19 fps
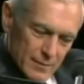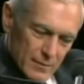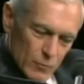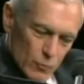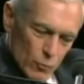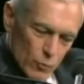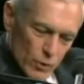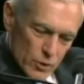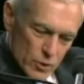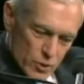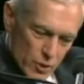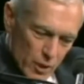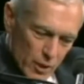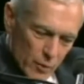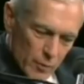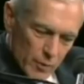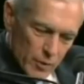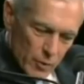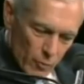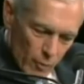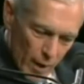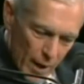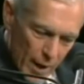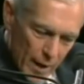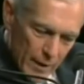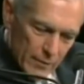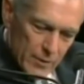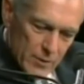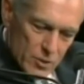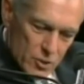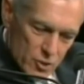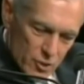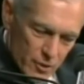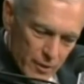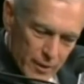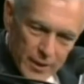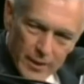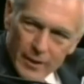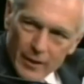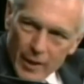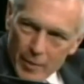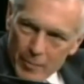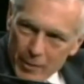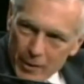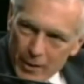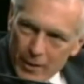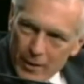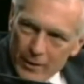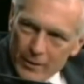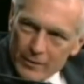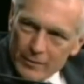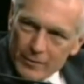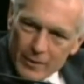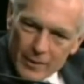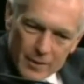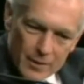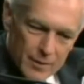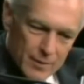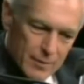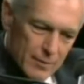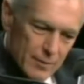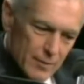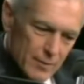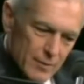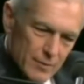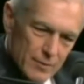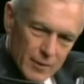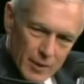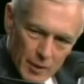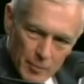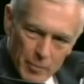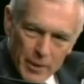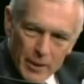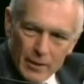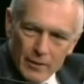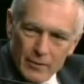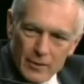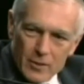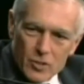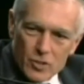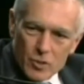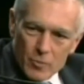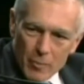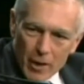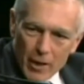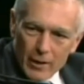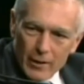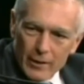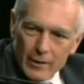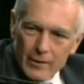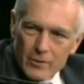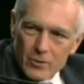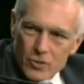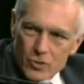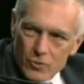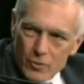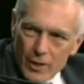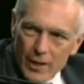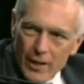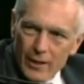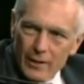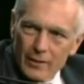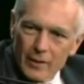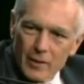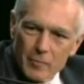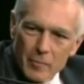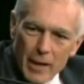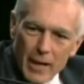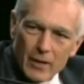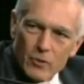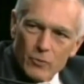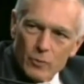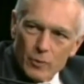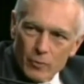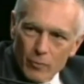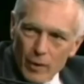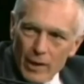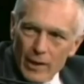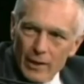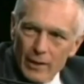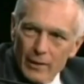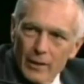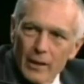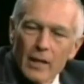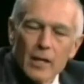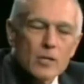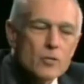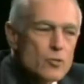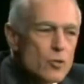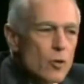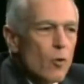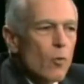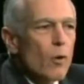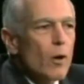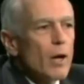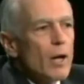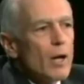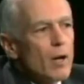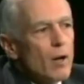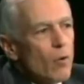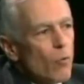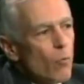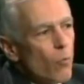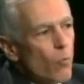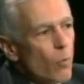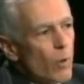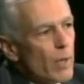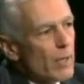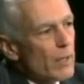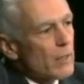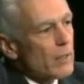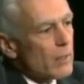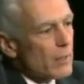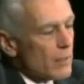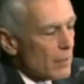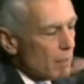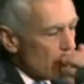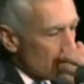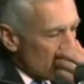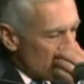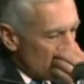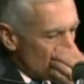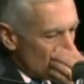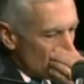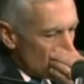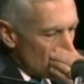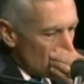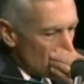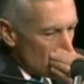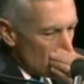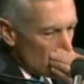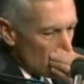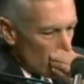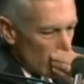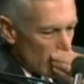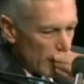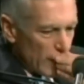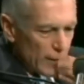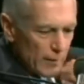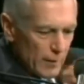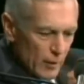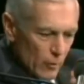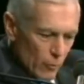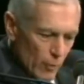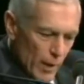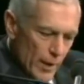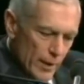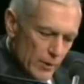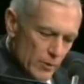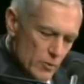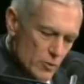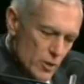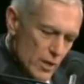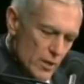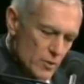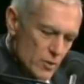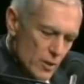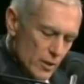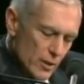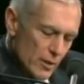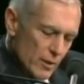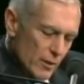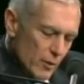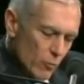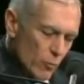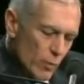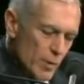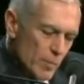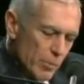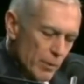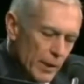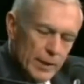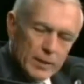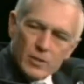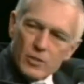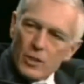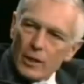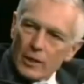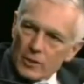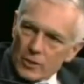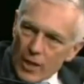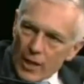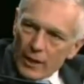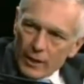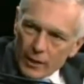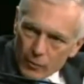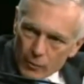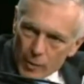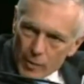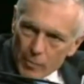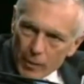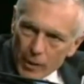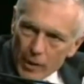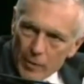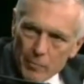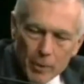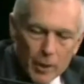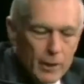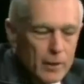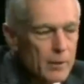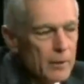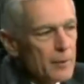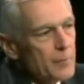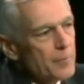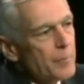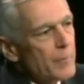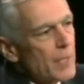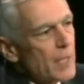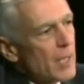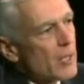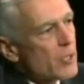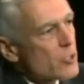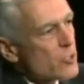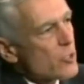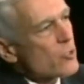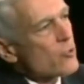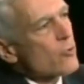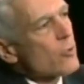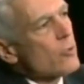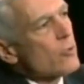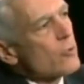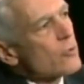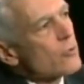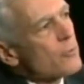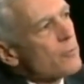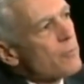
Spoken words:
Well, starting with Iraq, then Syria and Lebanon, then Libya, then Somalia and Sudan, and then back to Iran. So when you look at Iran, you say, is it a replay? It's not exactly a replay, but here's the truth,